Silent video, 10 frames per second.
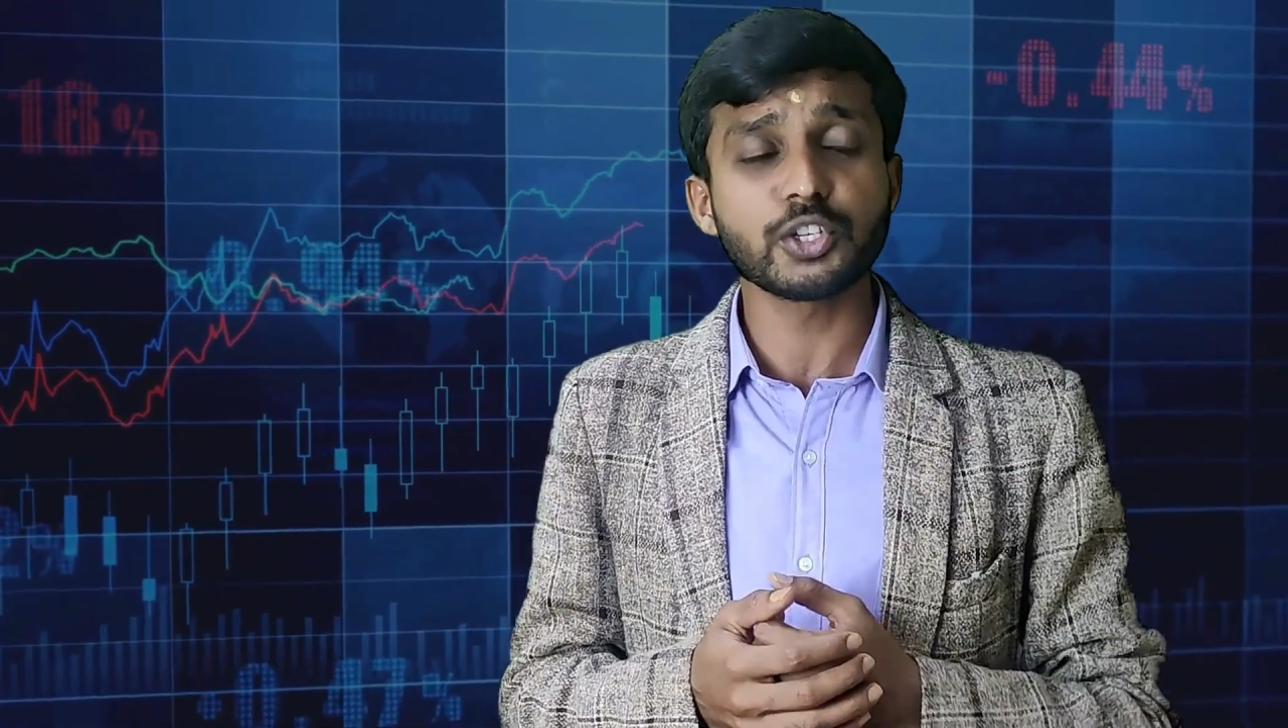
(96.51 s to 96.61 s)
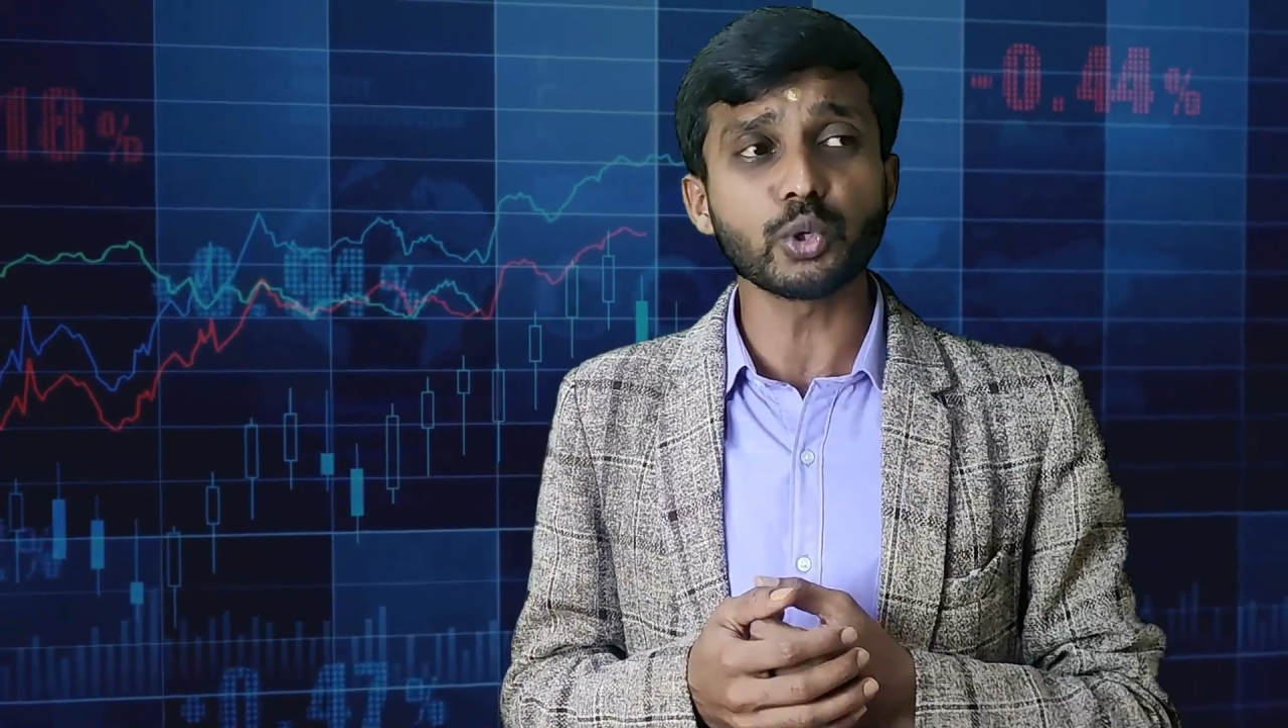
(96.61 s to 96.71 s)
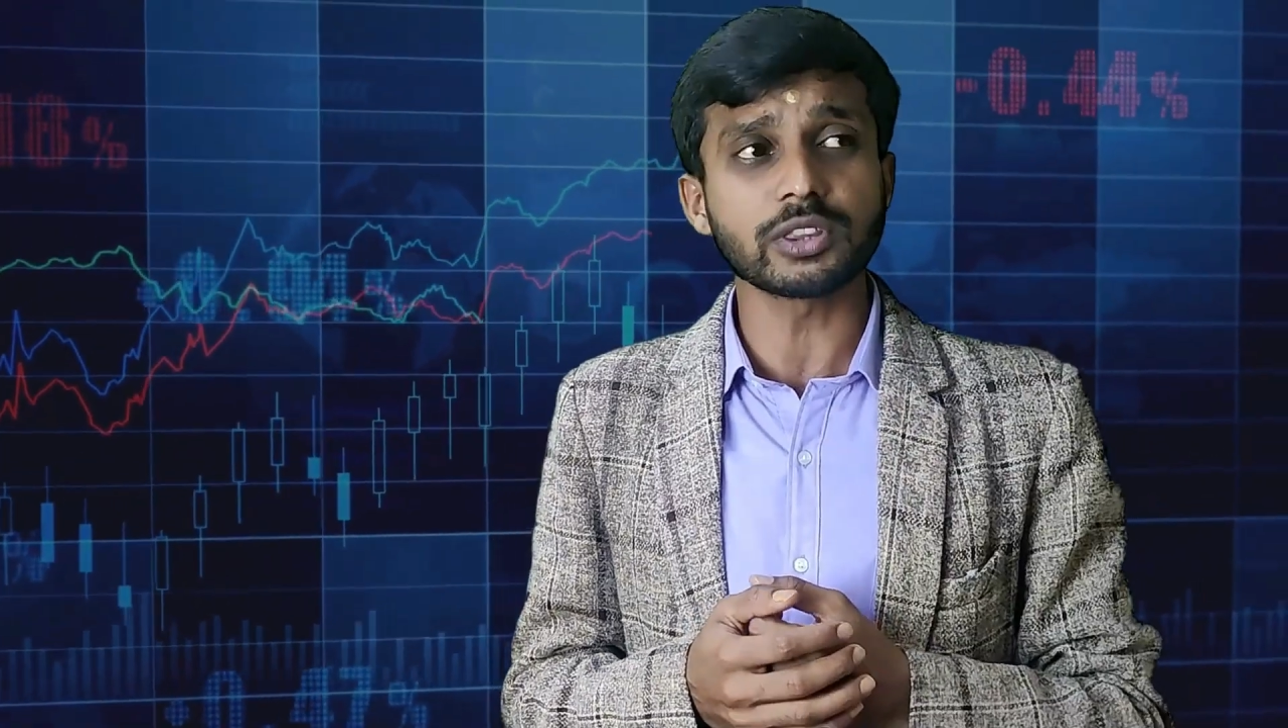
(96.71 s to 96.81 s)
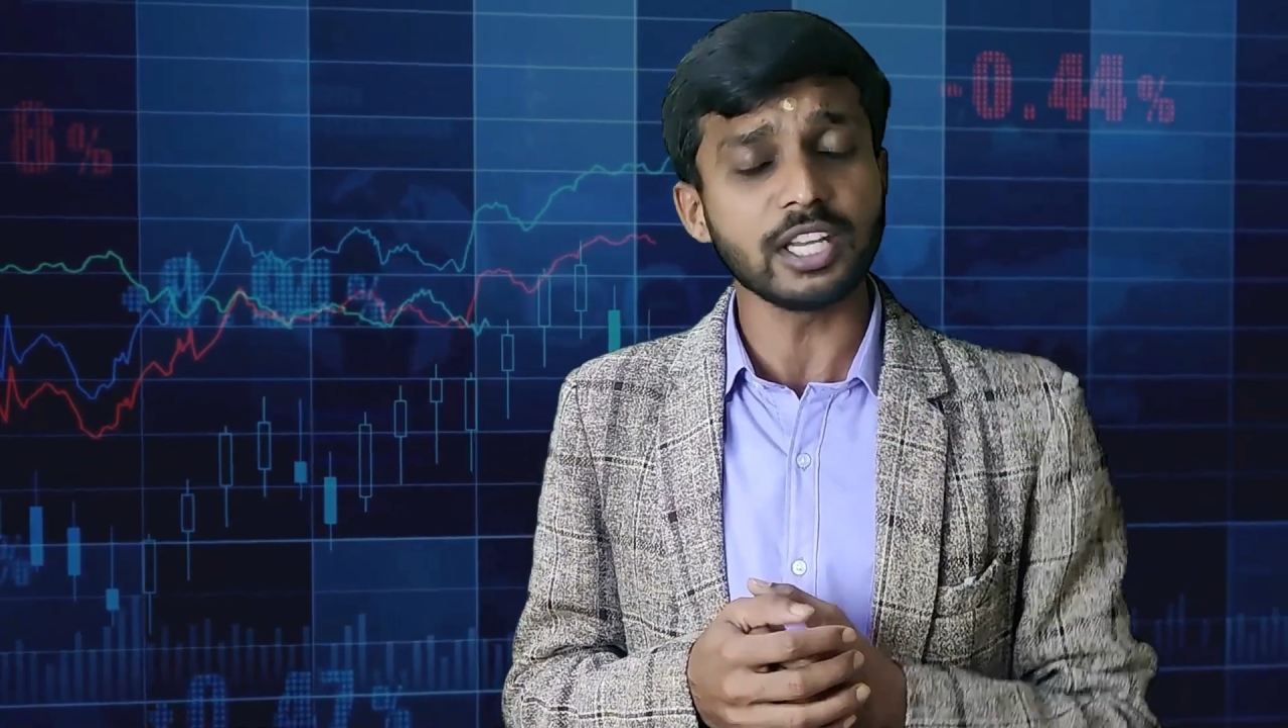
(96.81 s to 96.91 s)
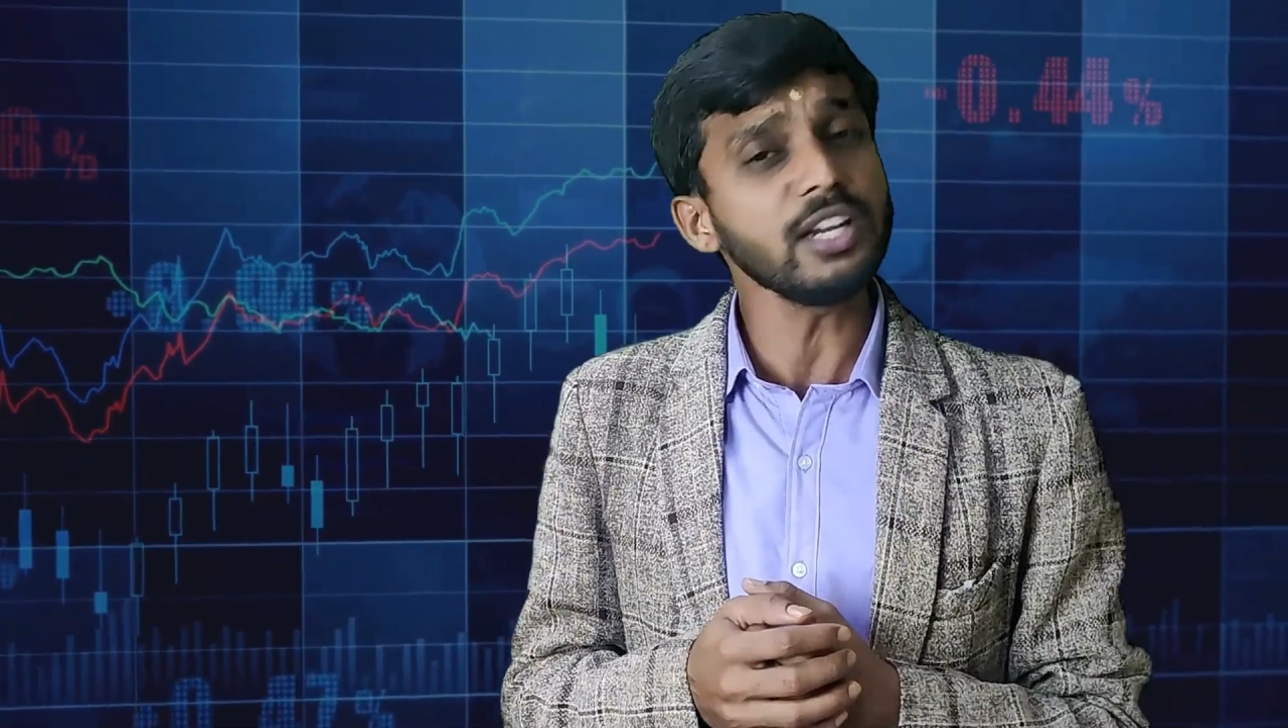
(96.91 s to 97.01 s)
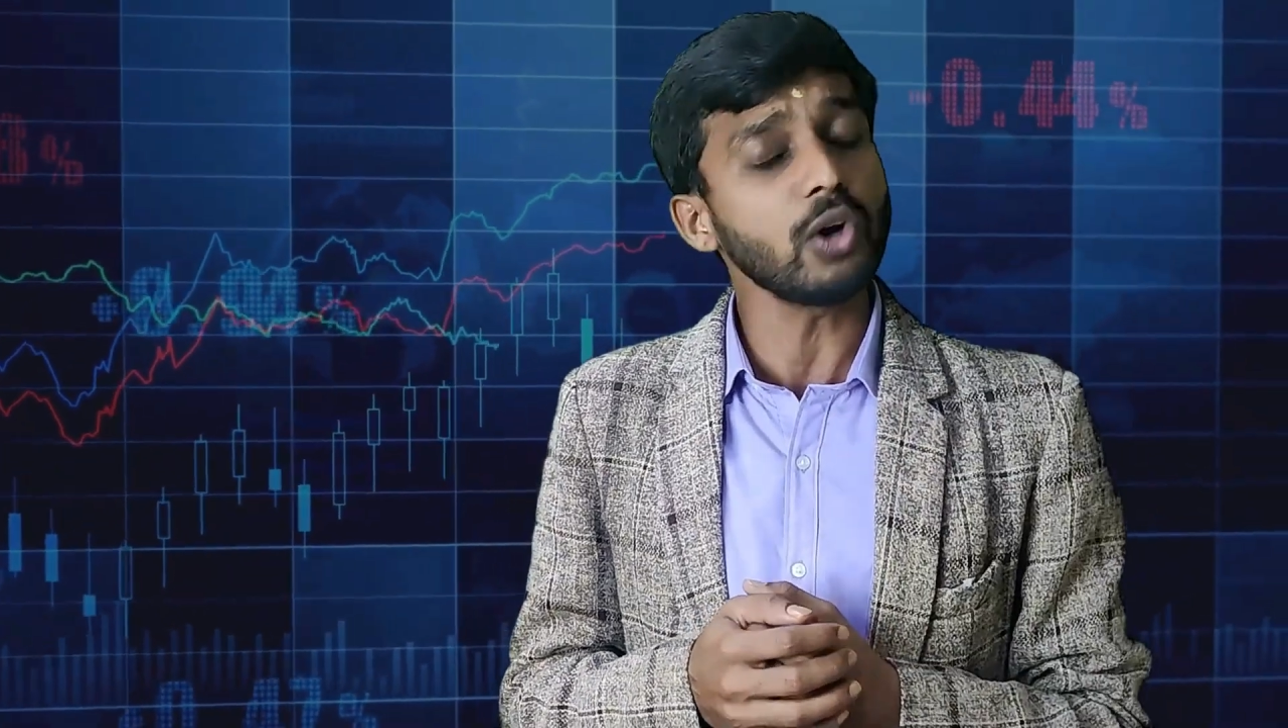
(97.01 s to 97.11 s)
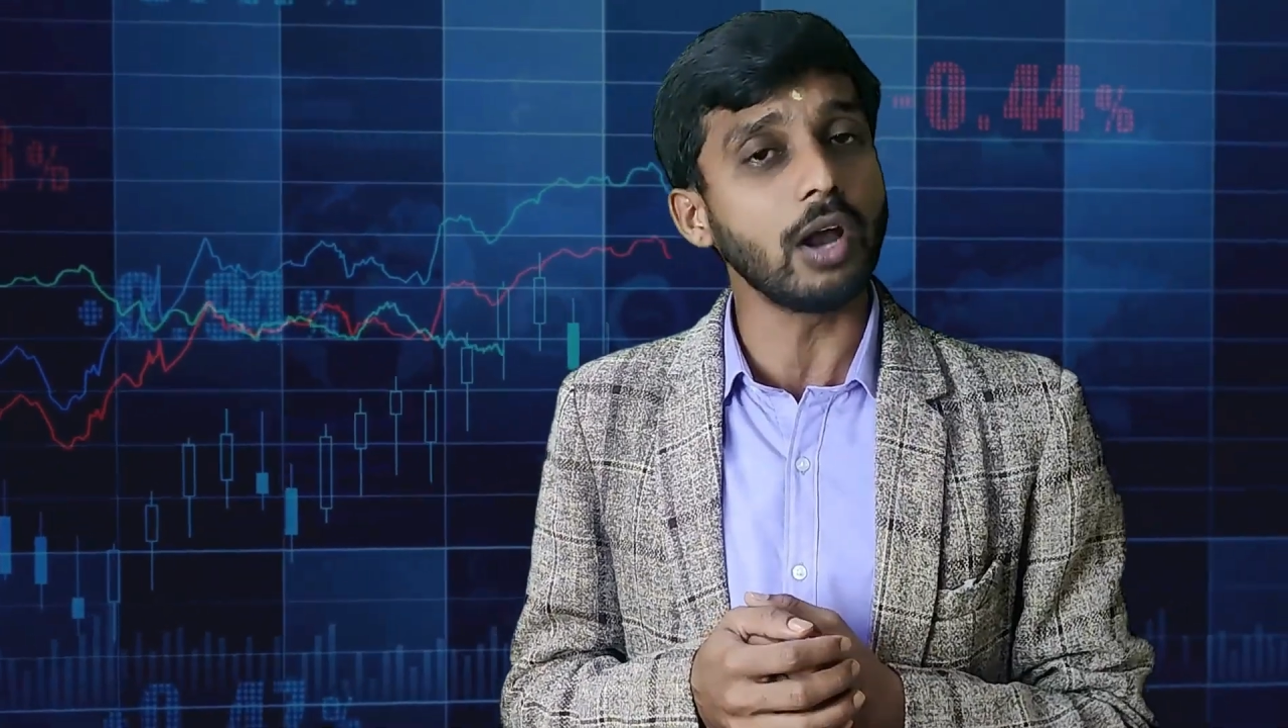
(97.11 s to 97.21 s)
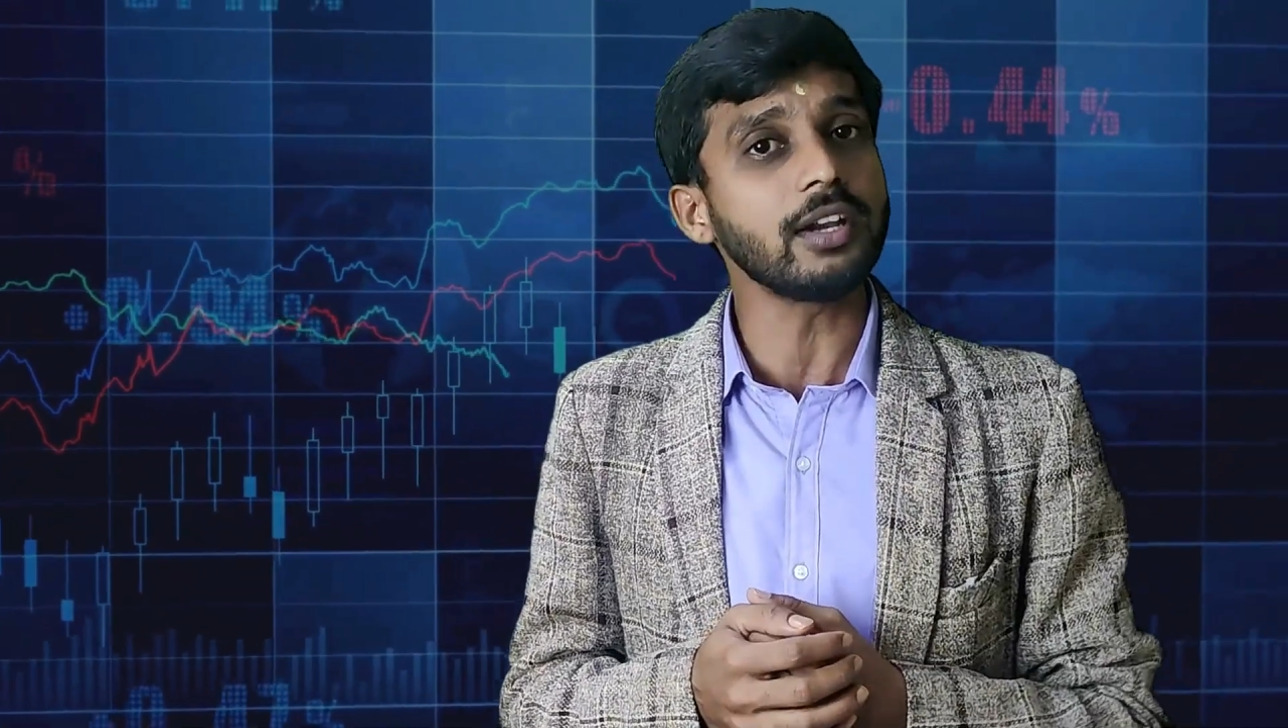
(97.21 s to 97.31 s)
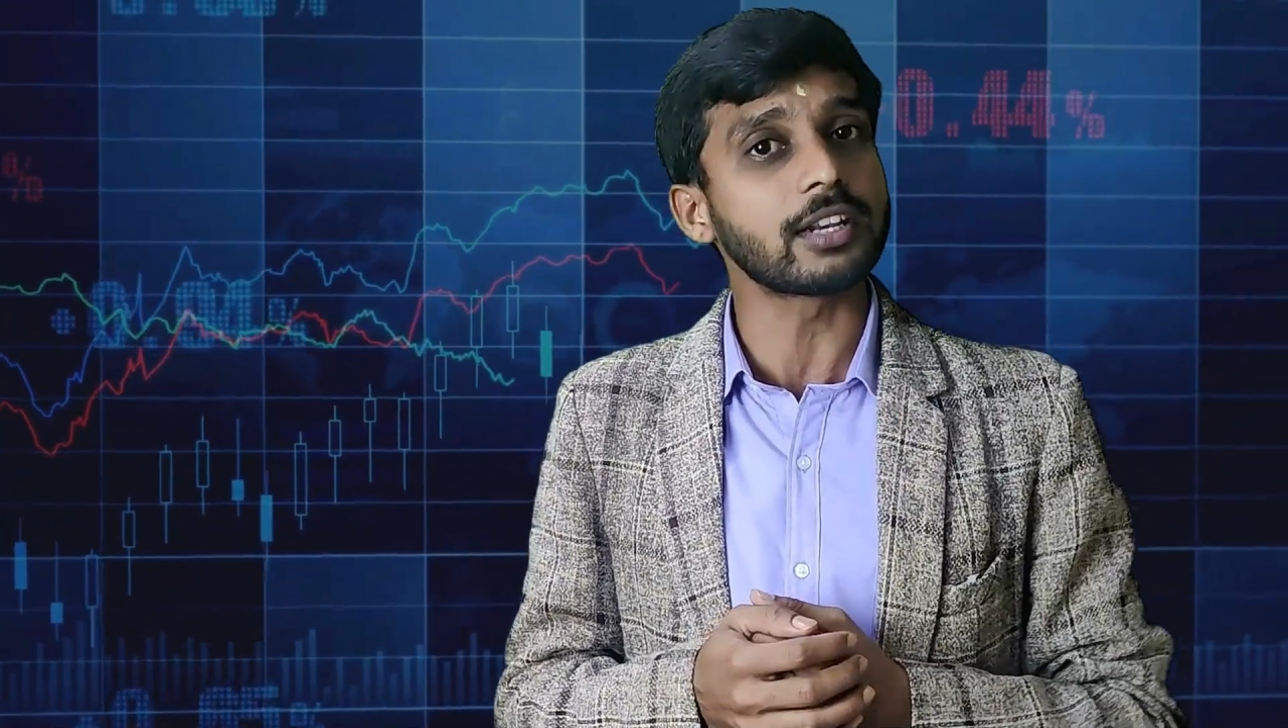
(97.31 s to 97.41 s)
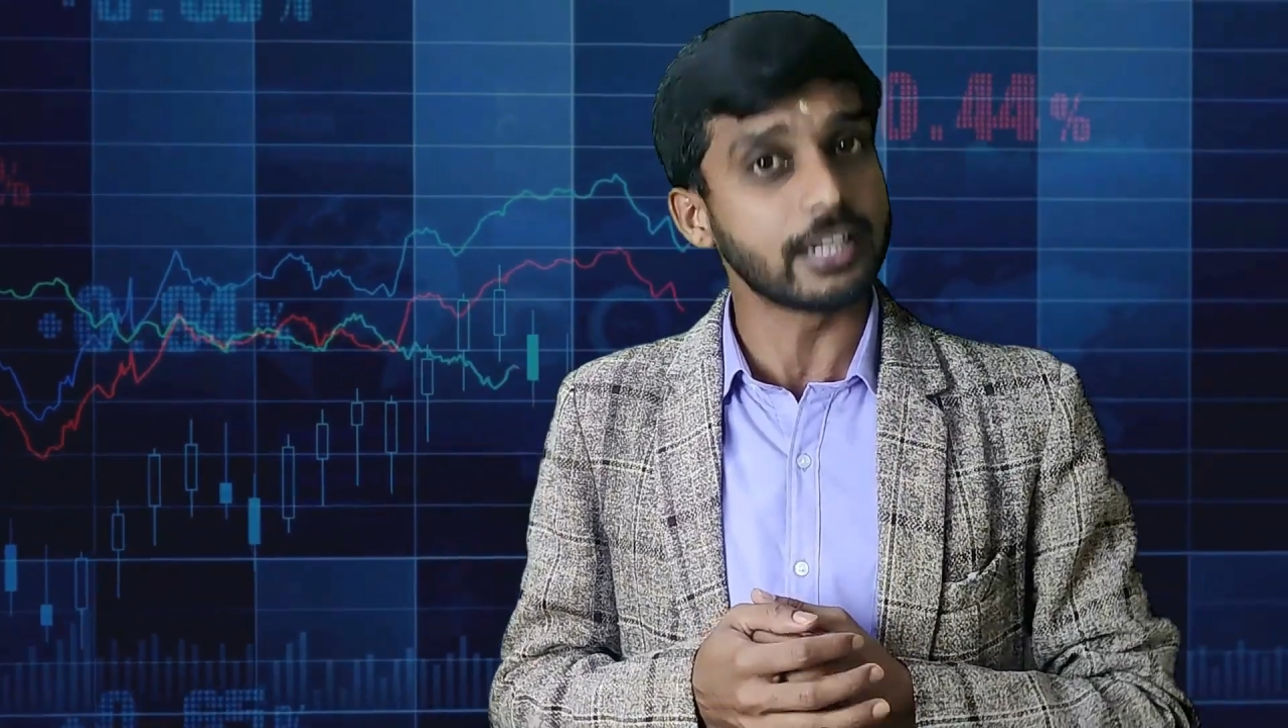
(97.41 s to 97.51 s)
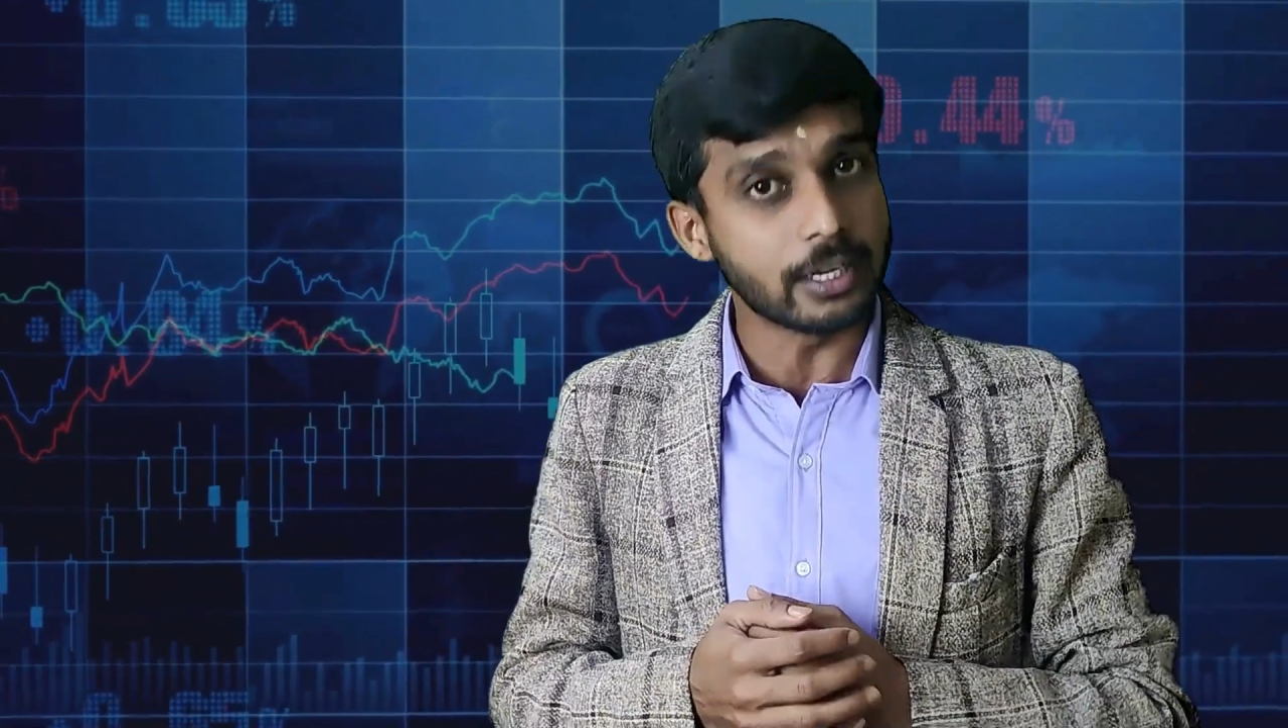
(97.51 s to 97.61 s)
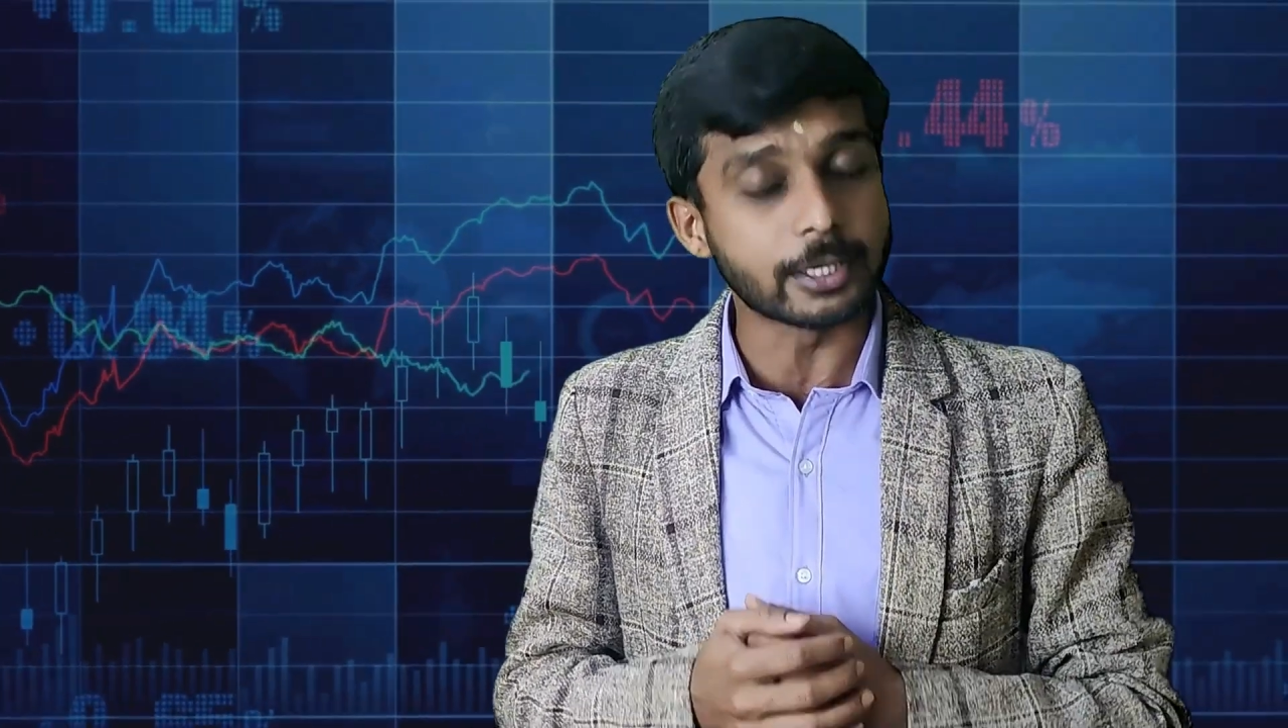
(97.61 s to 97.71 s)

he should think on